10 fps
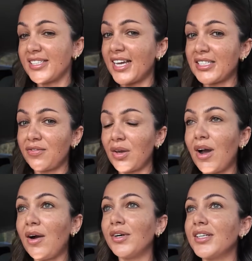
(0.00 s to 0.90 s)
It takes a few
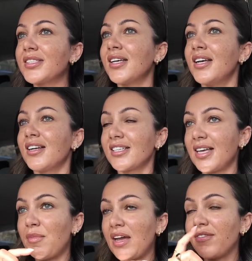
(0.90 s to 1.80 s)
hours because
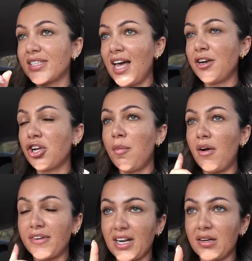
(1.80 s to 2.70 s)
my Invisalign had come
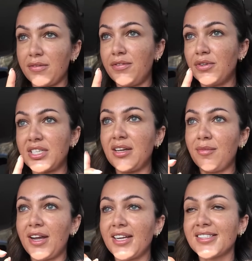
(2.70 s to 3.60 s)
off. I'd had it for 14
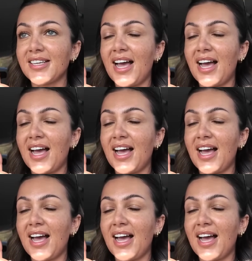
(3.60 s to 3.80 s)
weeks.